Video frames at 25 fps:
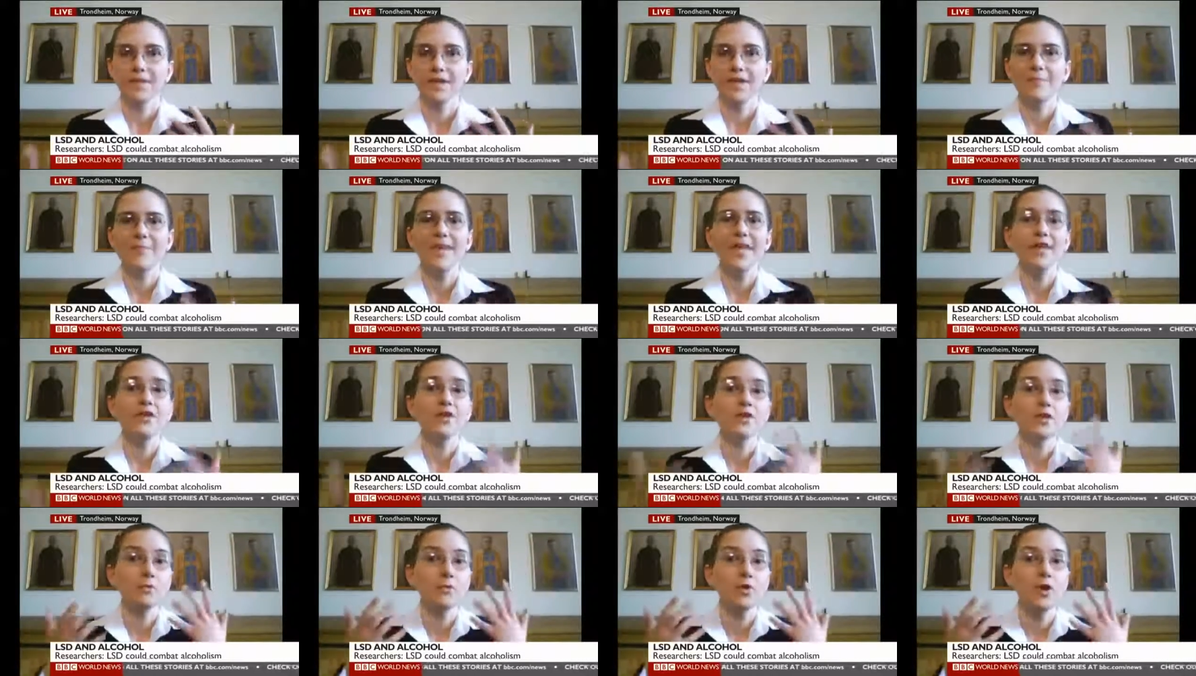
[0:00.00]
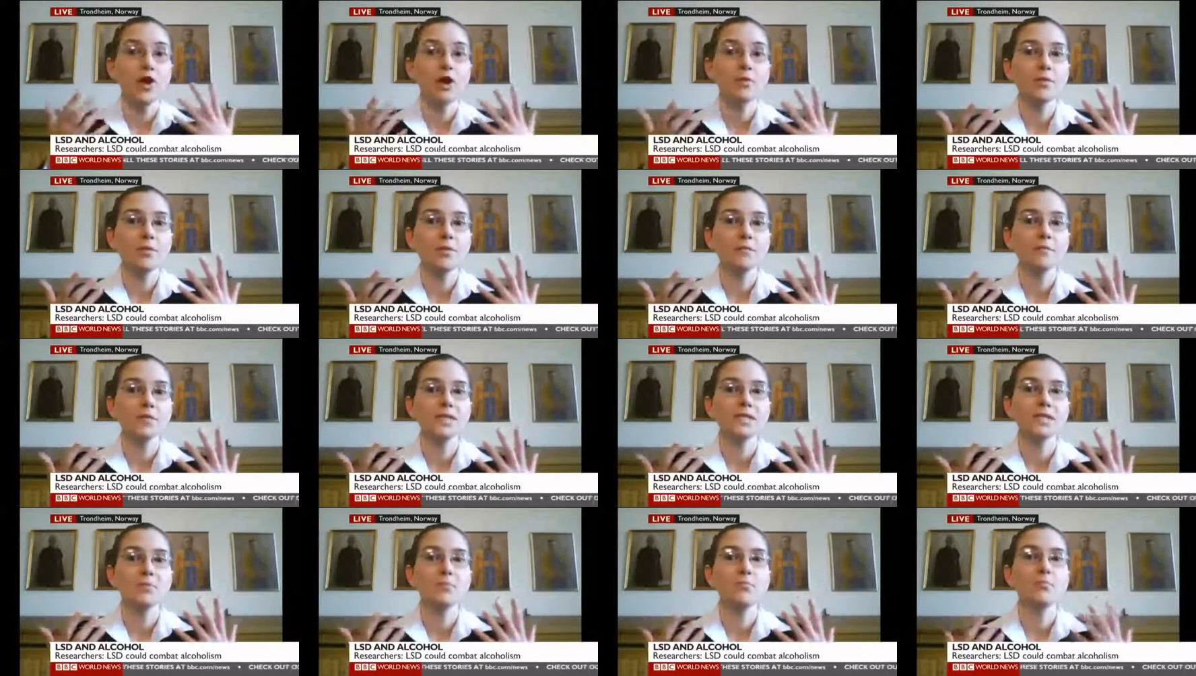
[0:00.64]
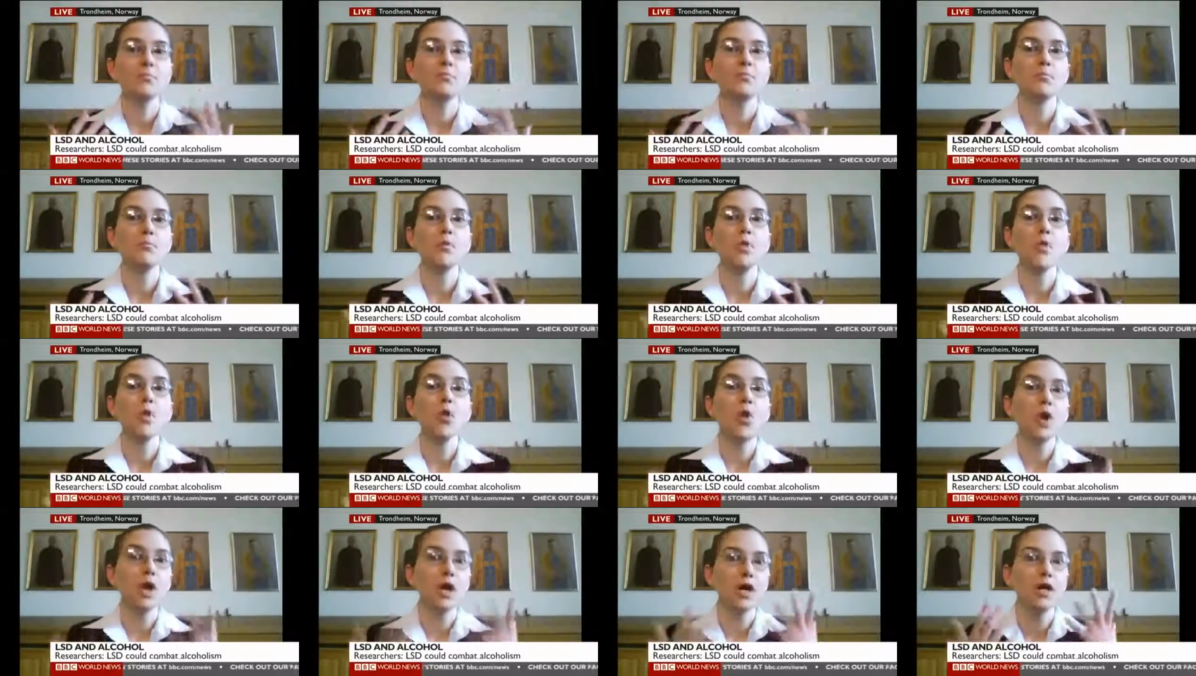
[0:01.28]
make your problems
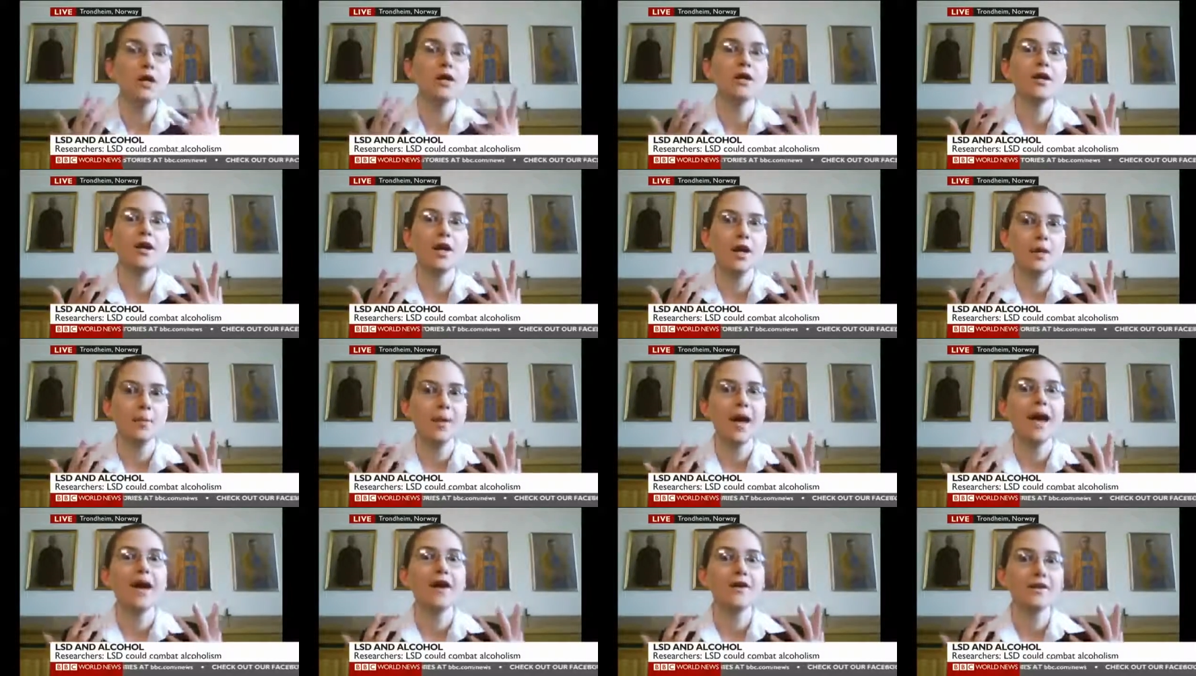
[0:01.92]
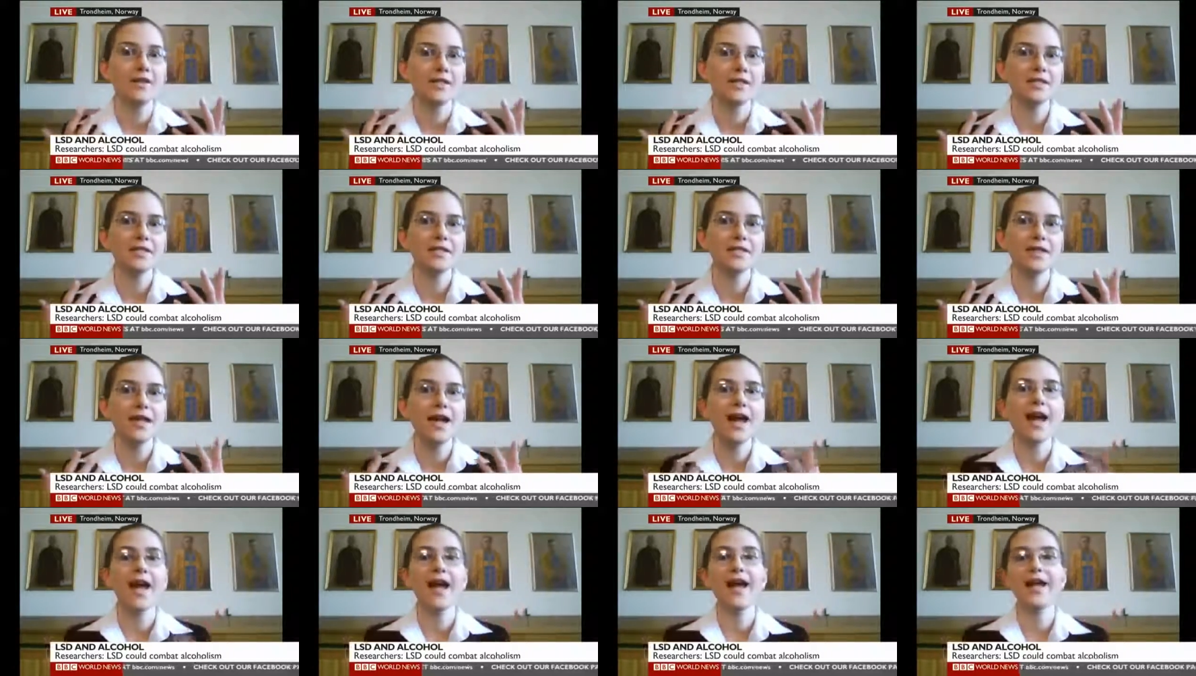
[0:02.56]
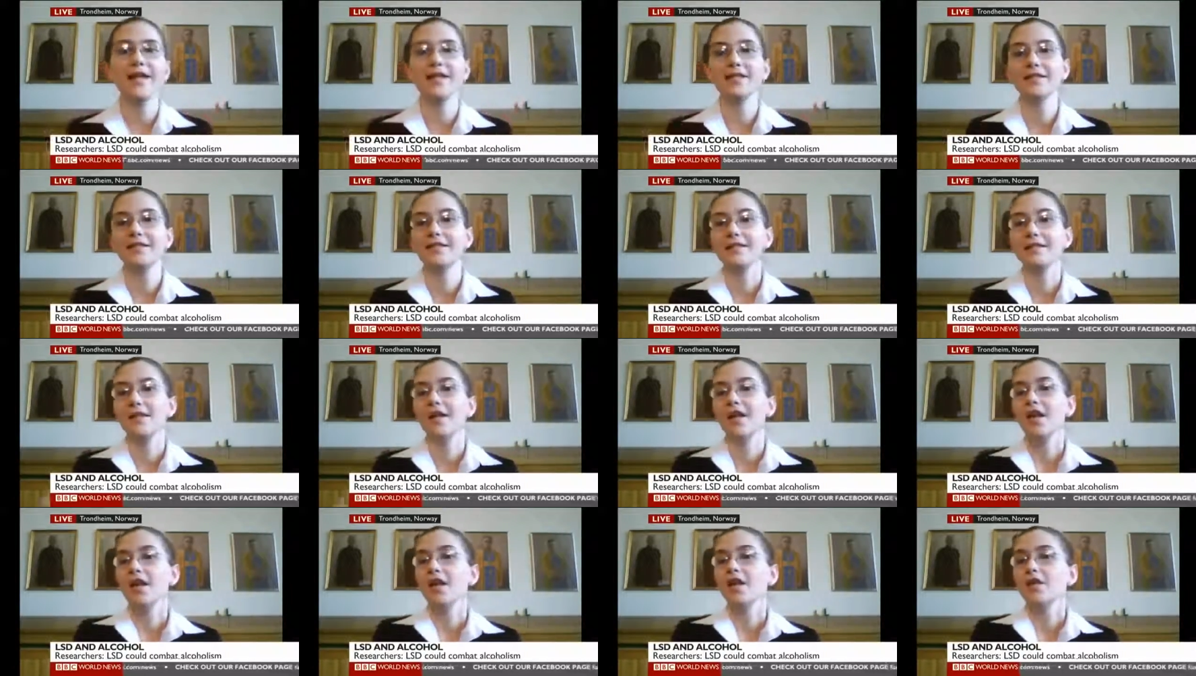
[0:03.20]
more apparent and
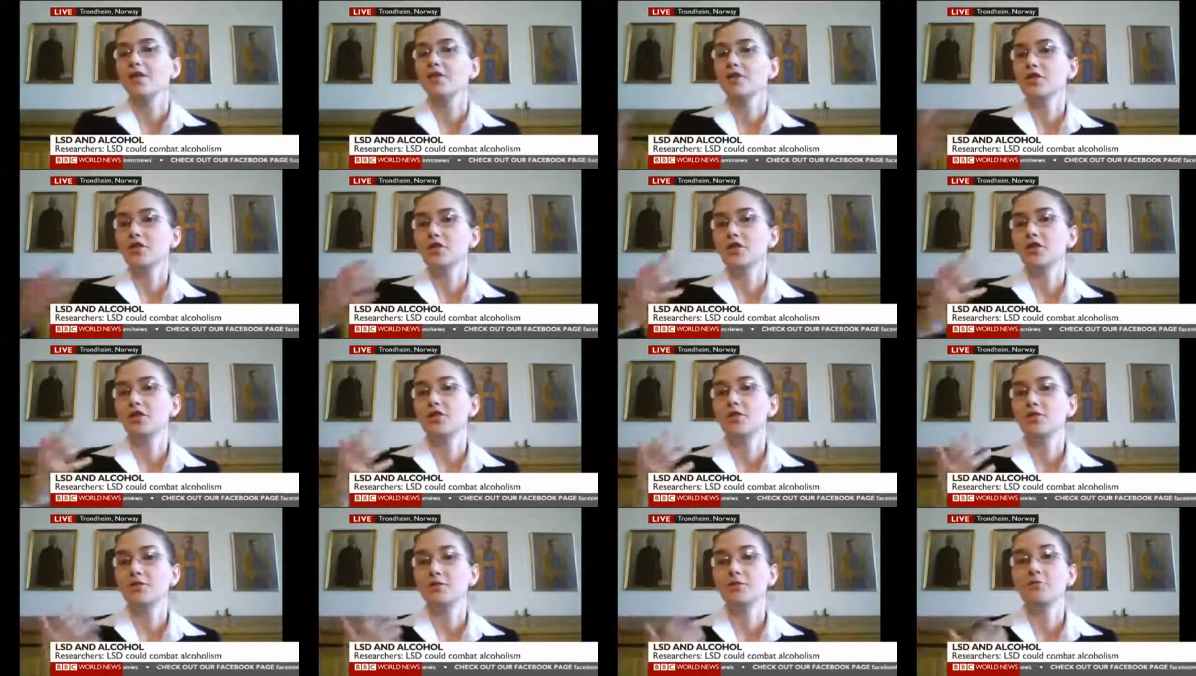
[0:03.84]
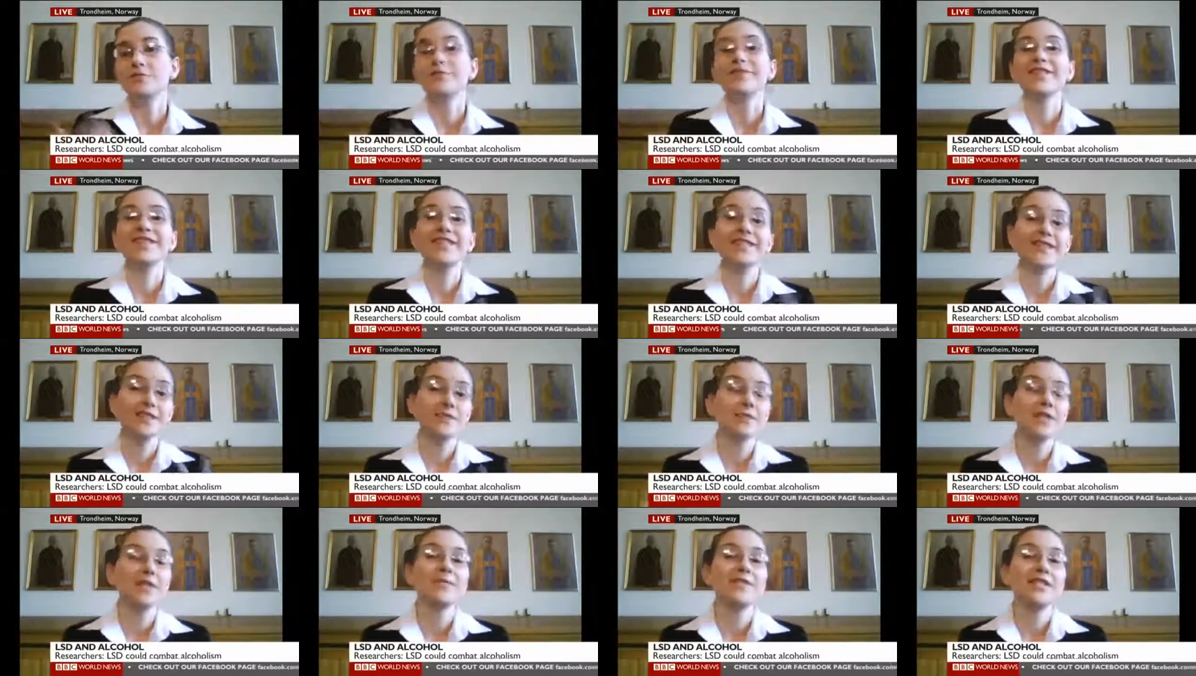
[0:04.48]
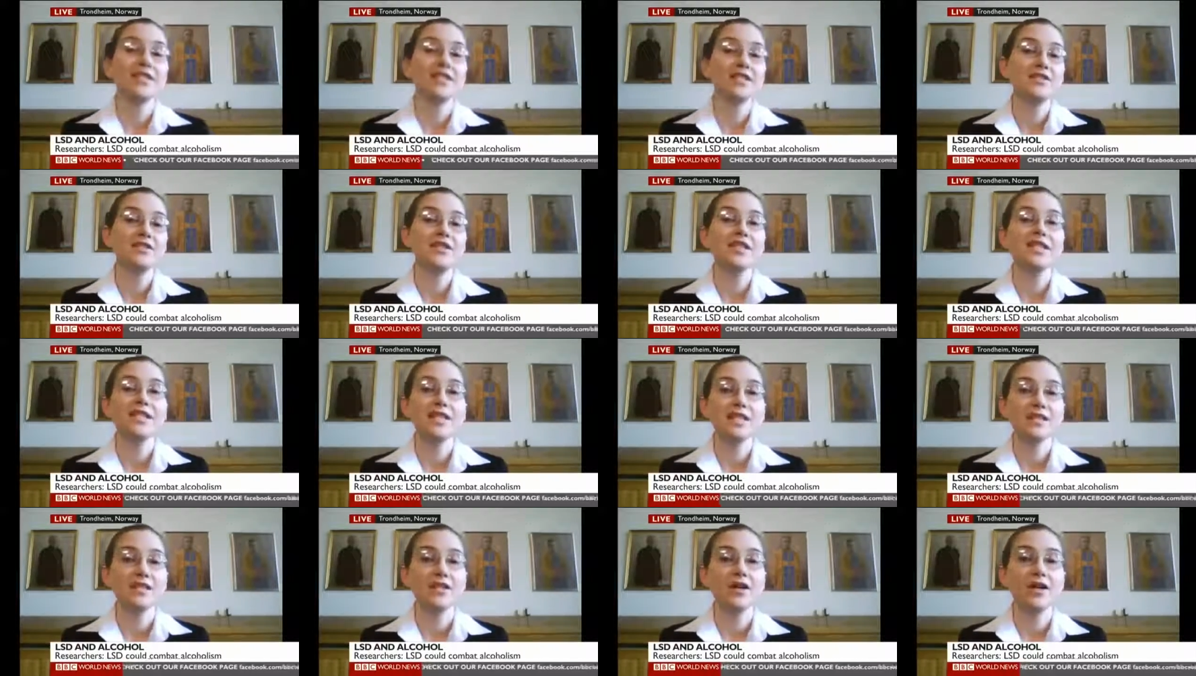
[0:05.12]
to sometimes increase
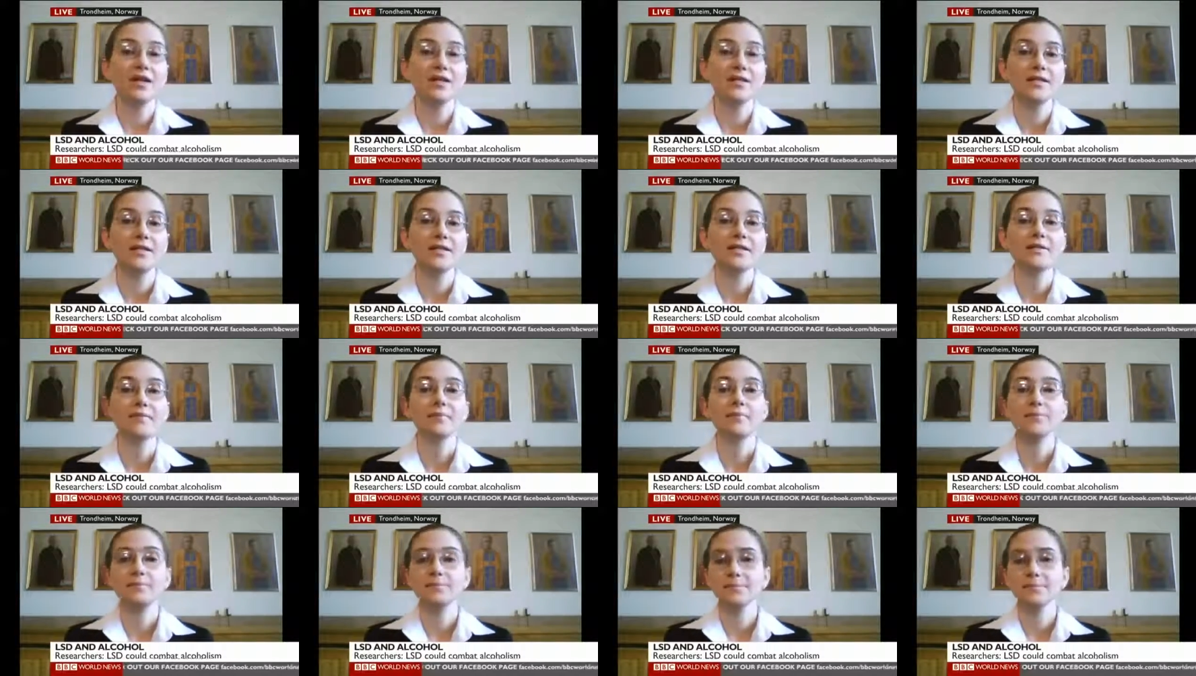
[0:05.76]
anxiety.